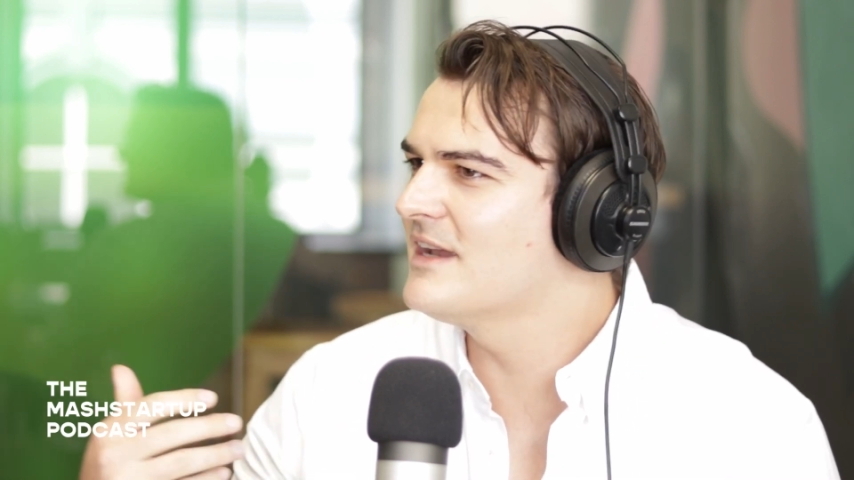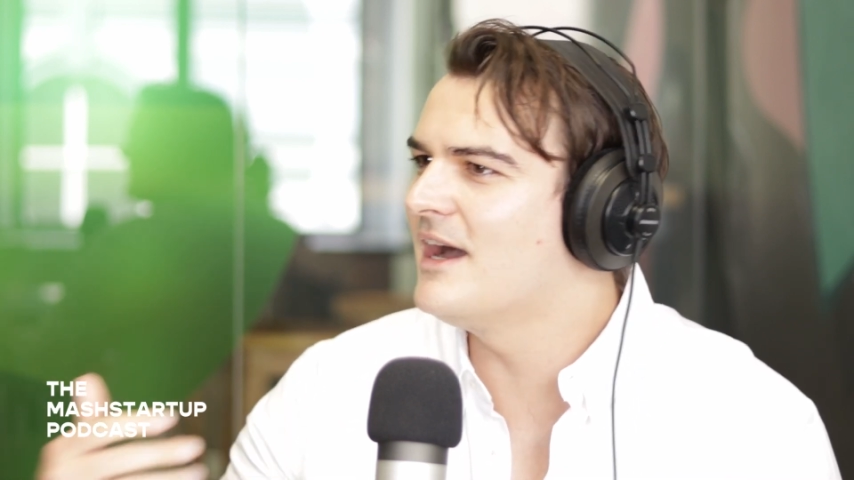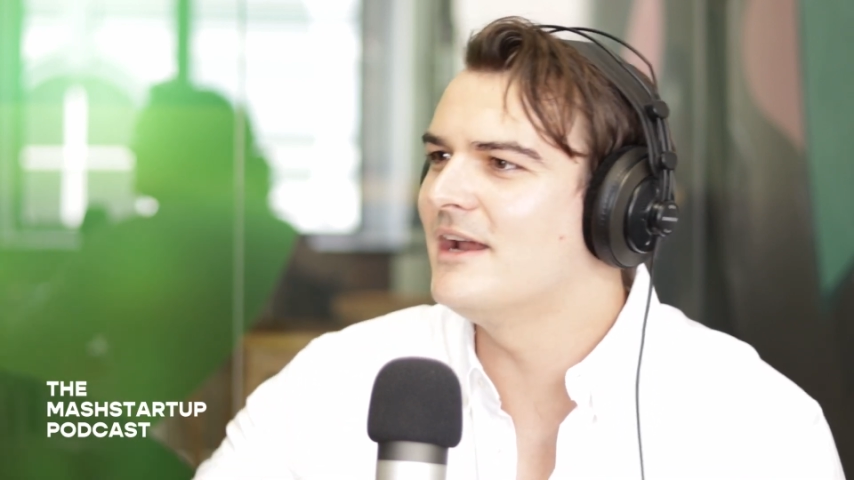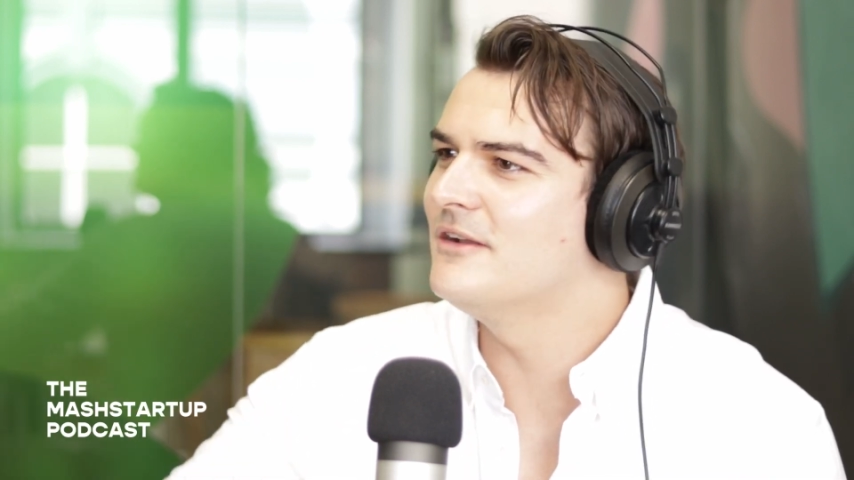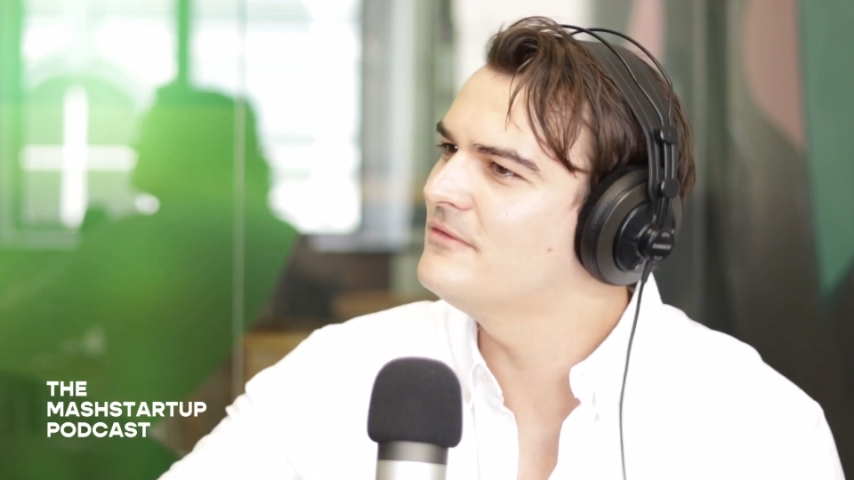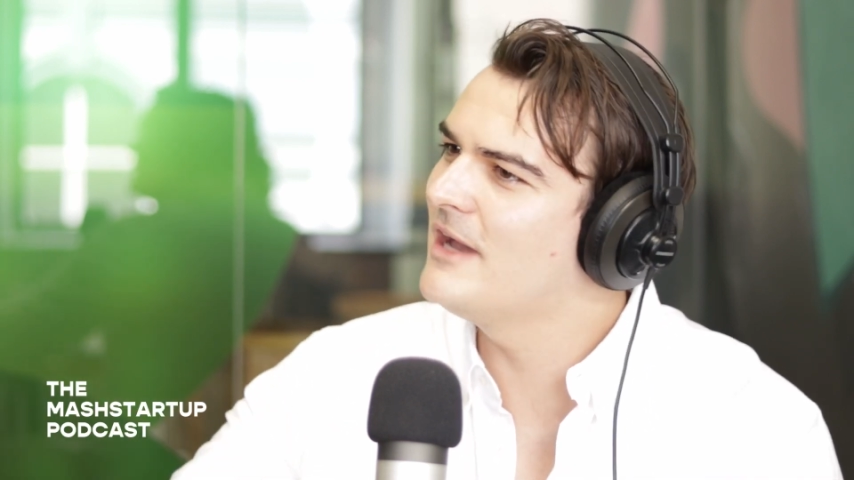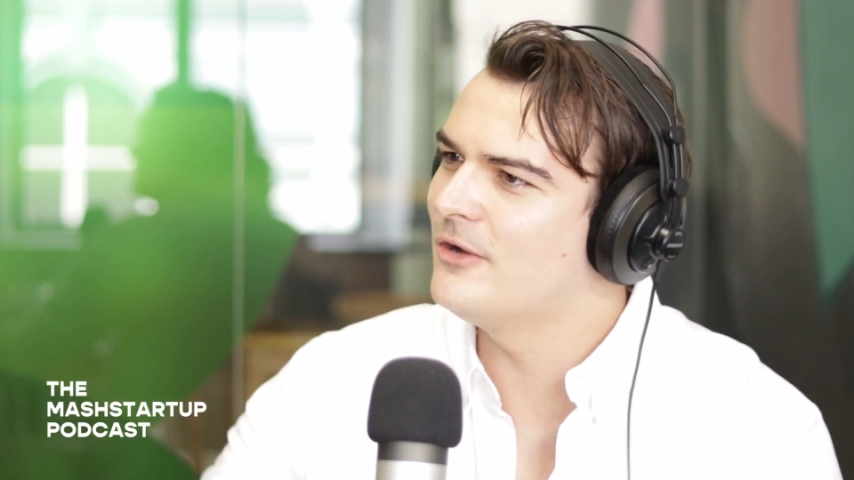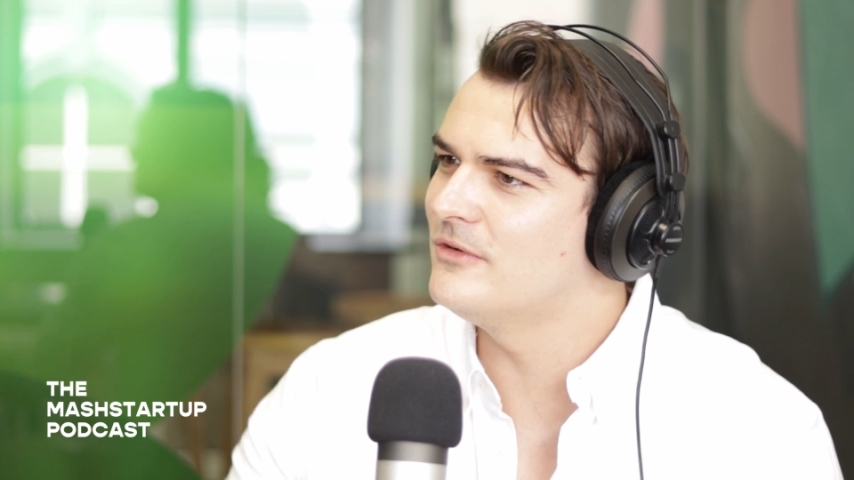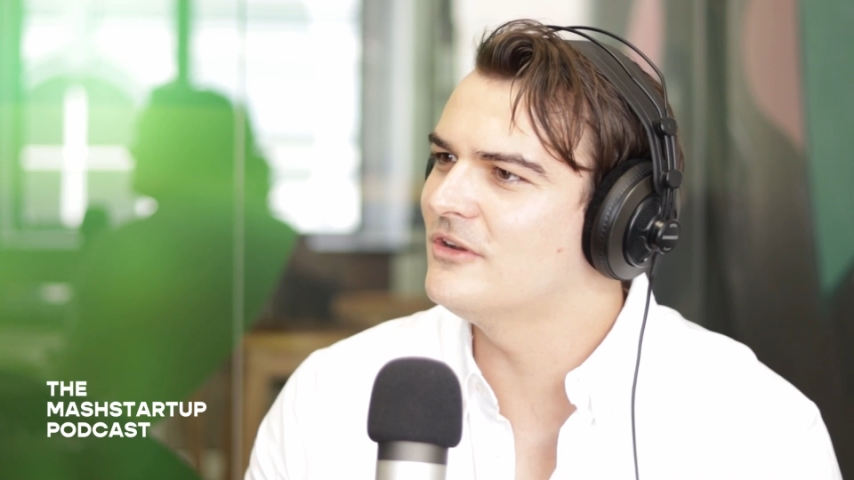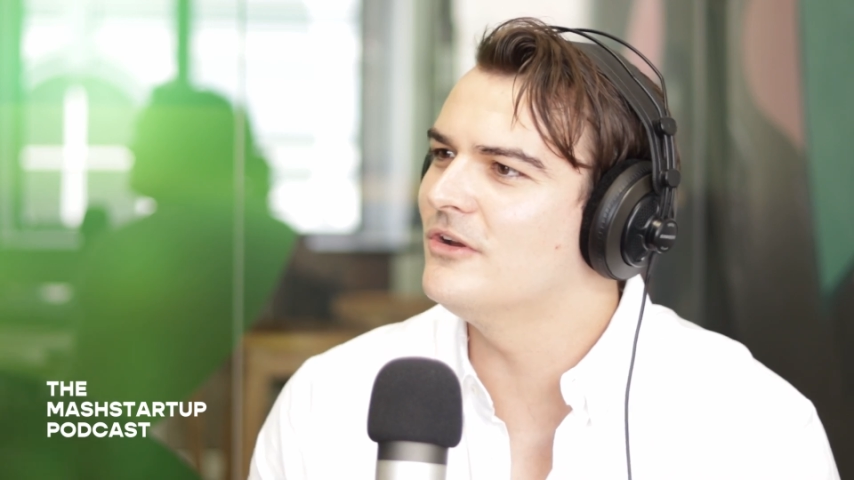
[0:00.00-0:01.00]
kind of
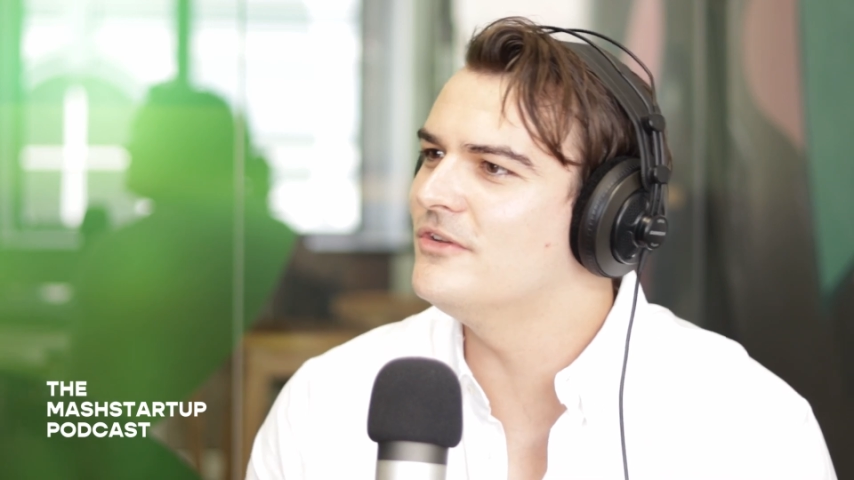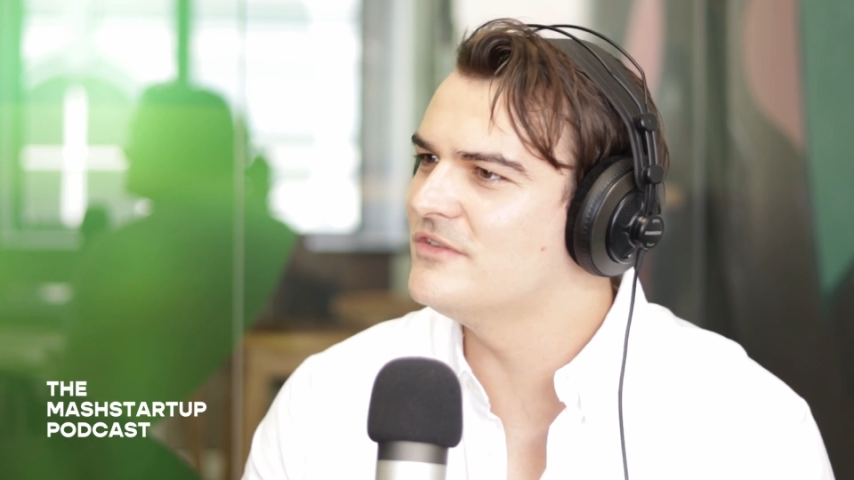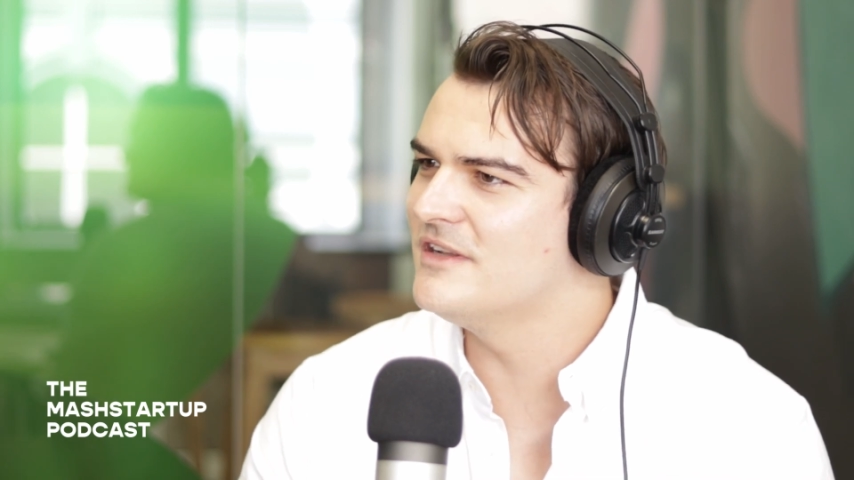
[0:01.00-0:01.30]
how it goes.